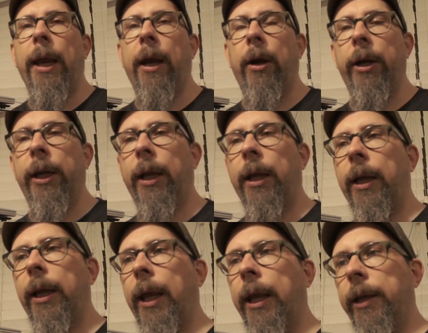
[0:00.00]

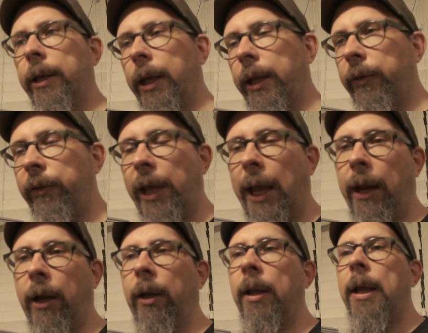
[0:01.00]
area and, and
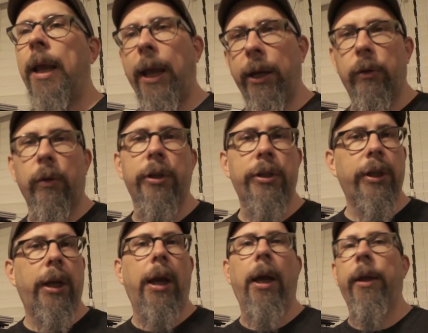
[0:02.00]
Seattle, and of course
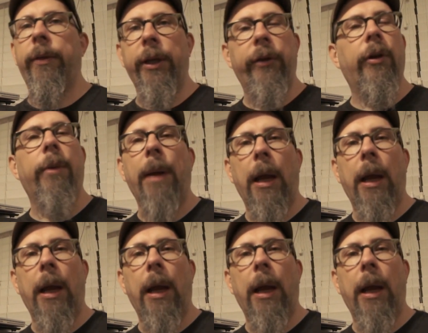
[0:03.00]
uh, things that are